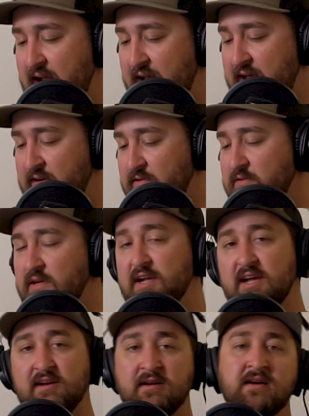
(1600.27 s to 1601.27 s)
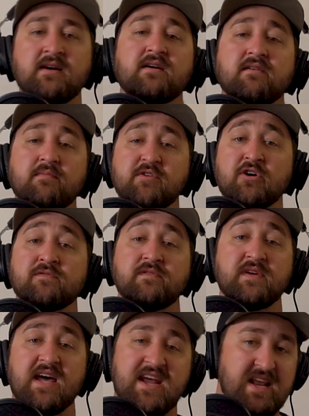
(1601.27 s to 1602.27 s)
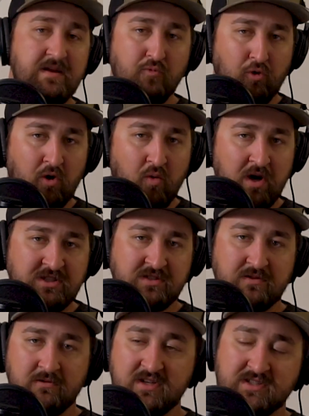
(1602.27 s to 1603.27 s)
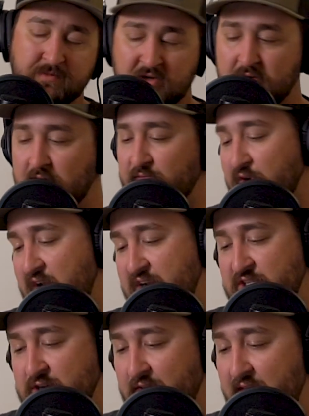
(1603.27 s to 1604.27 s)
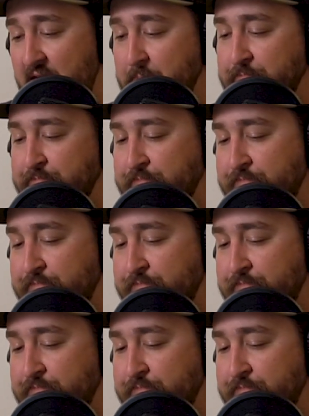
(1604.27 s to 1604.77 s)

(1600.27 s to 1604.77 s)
And again, let me know if you've got any more questions or need some clarification on that.